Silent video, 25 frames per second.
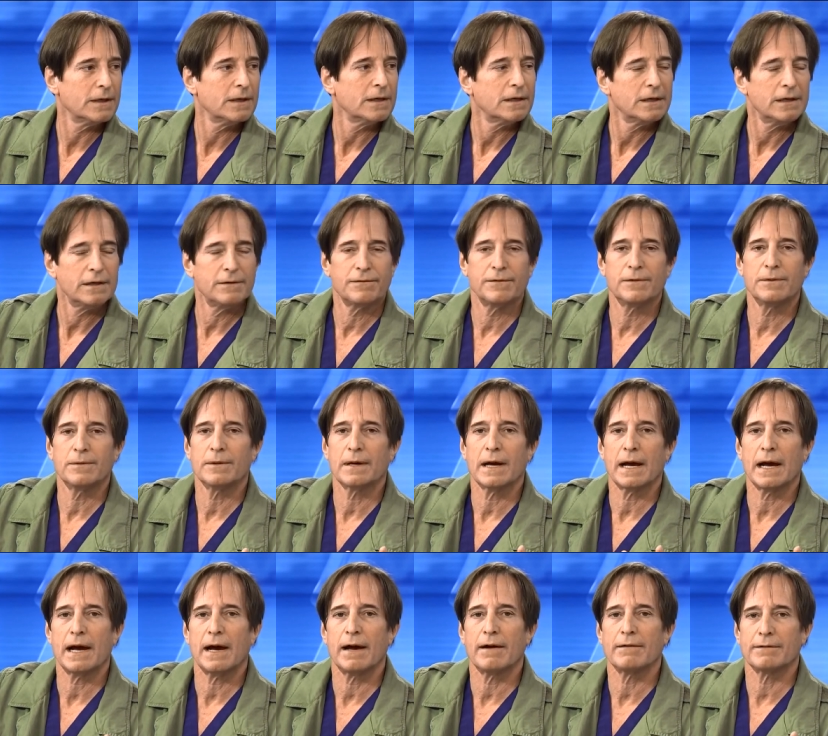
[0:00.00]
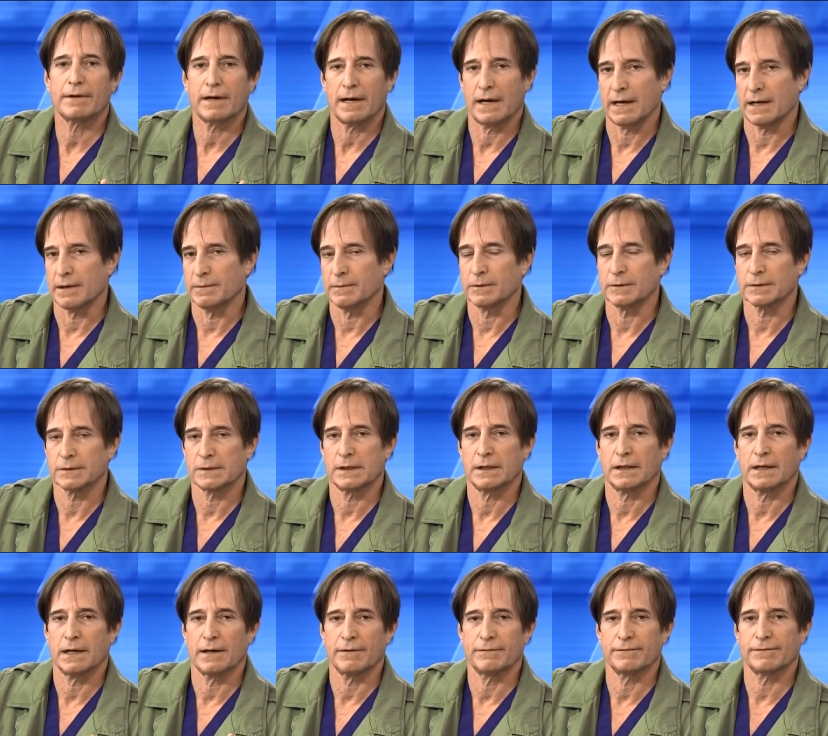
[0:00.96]
If you have animals
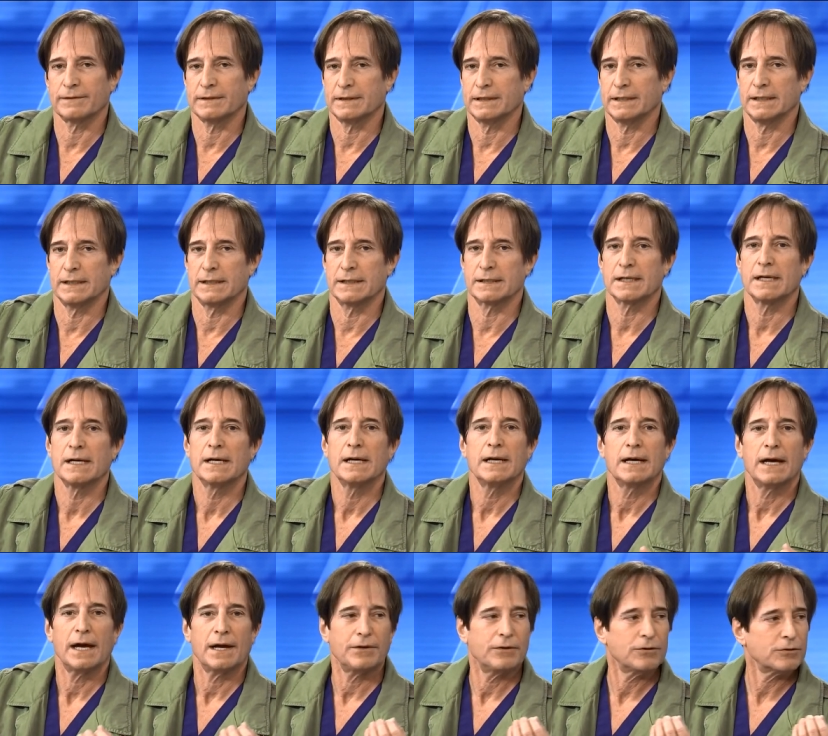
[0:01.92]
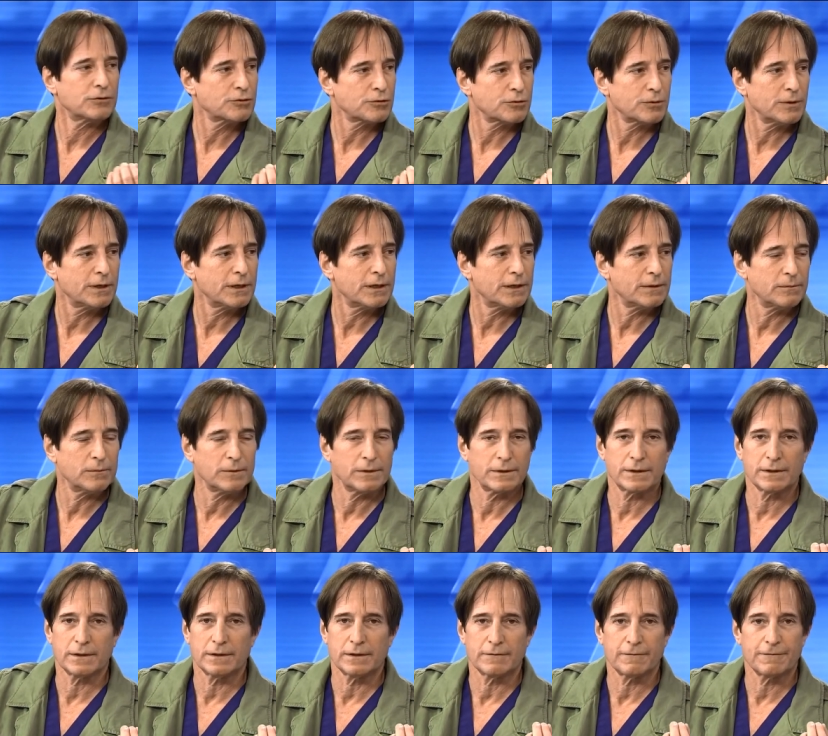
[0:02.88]
that have fleas and you're treating them
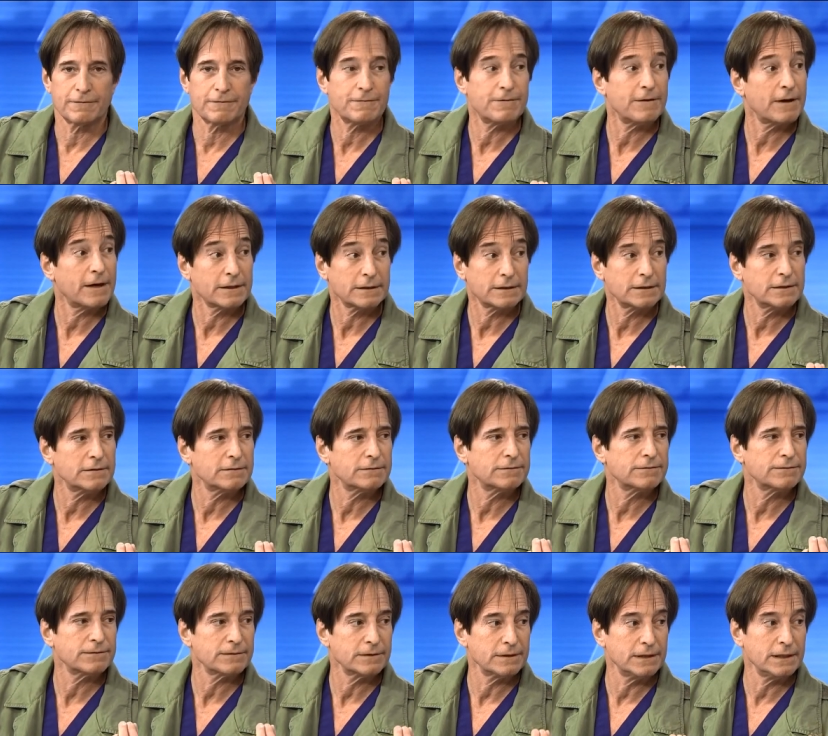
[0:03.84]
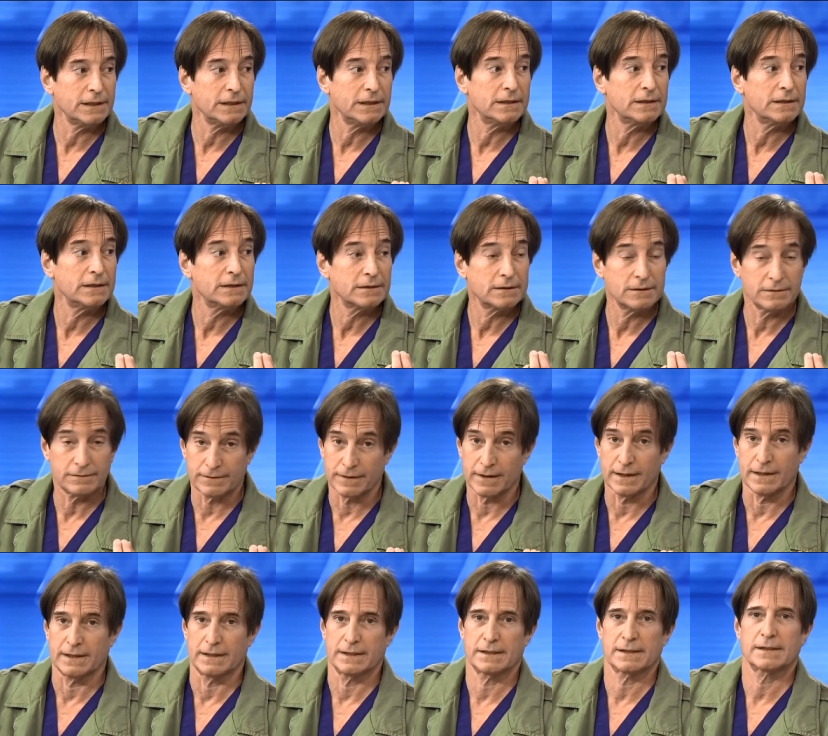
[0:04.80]
with an effective flea
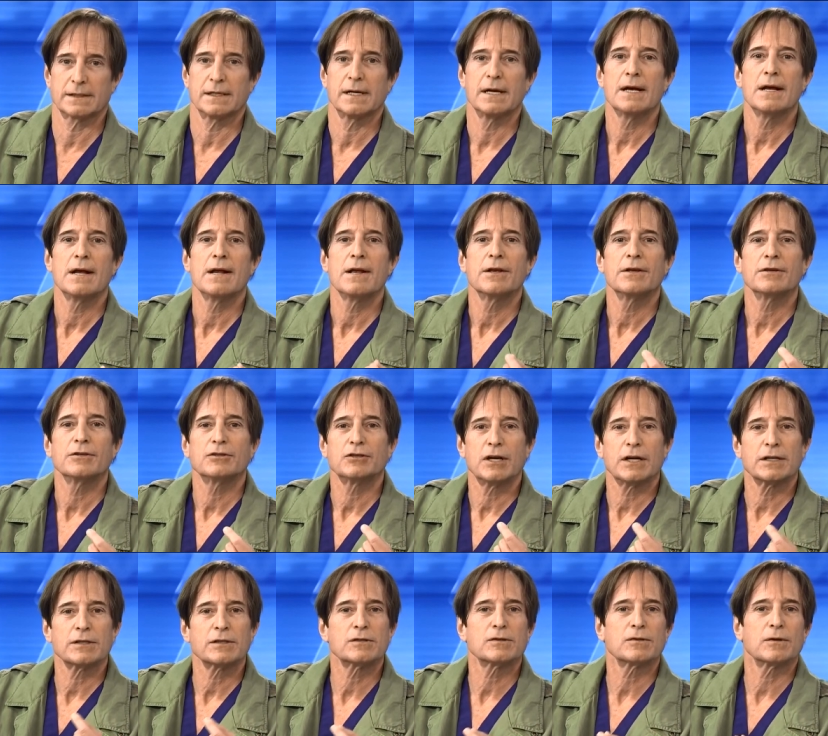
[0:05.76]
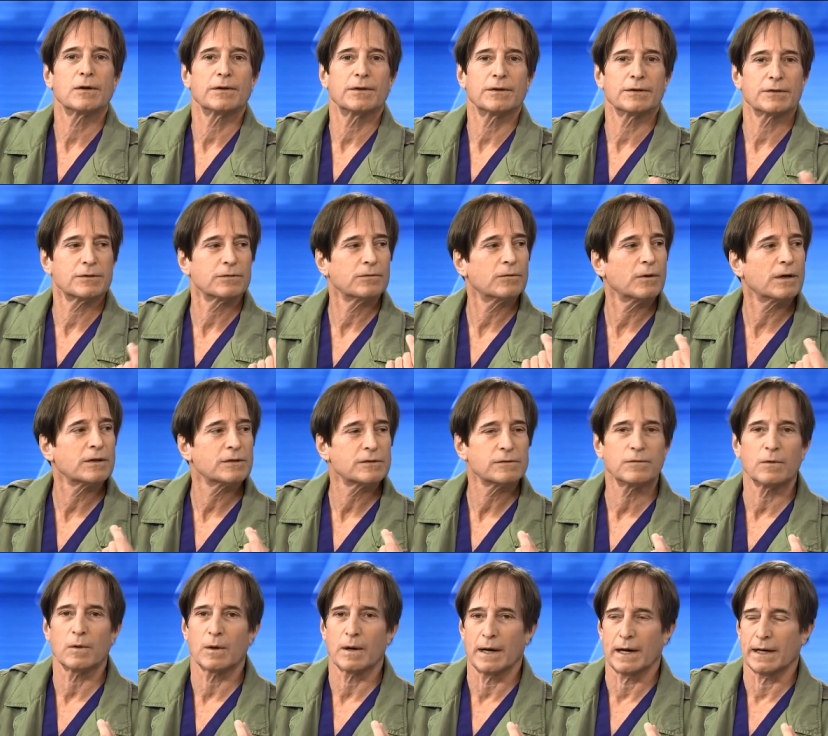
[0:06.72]
device, mm -hmm. chances are there's a
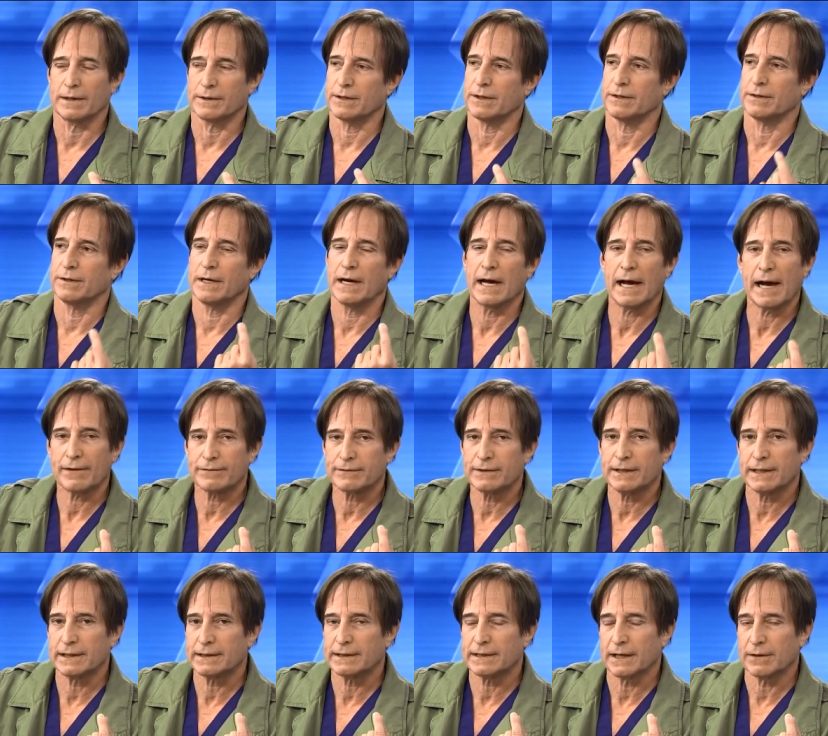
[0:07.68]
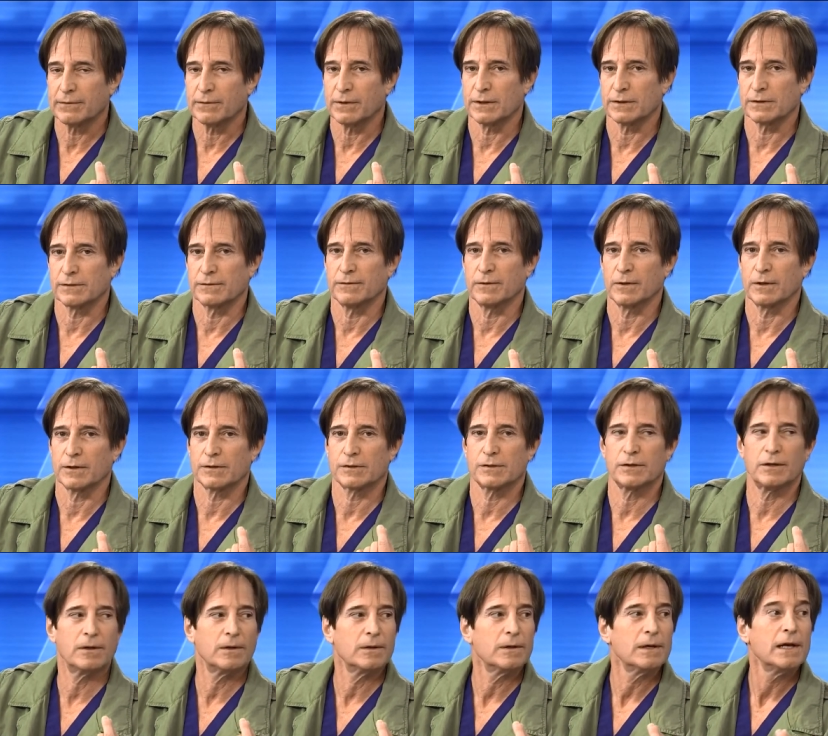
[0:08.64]
reservoir out there and you have to hit that reservoir.
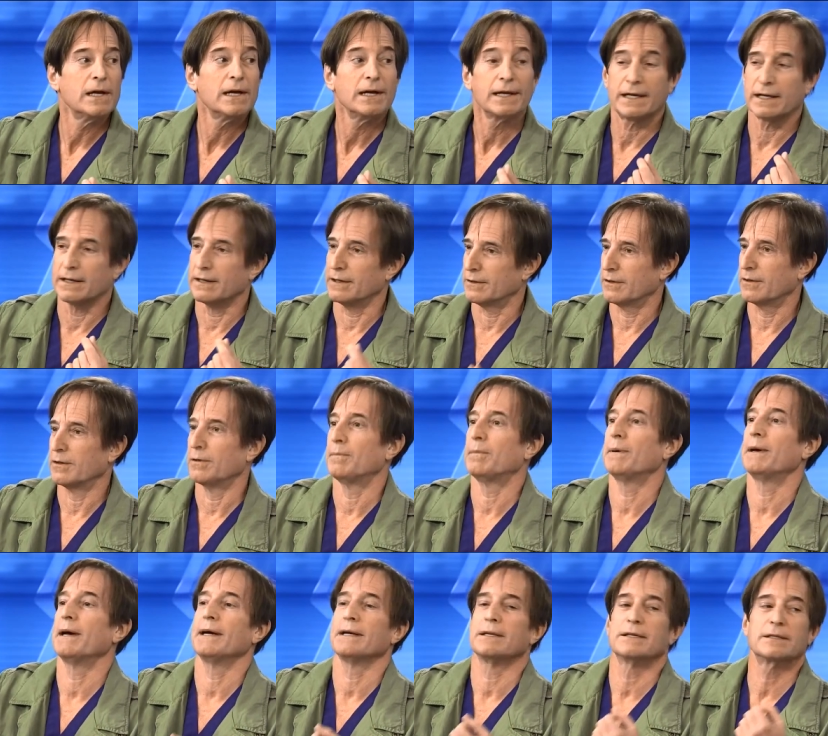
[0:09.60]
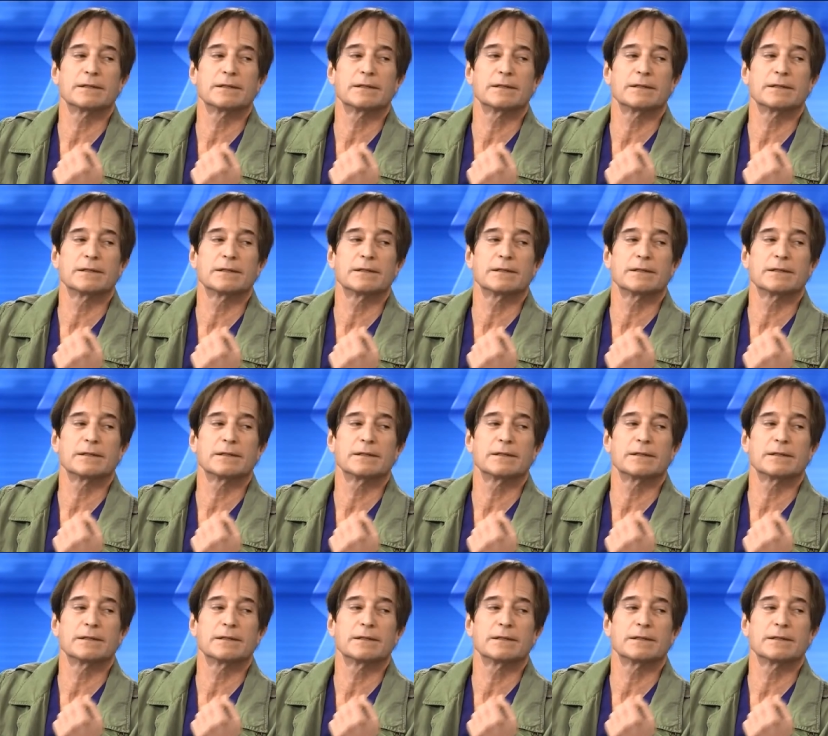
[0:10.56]
So get under the beds,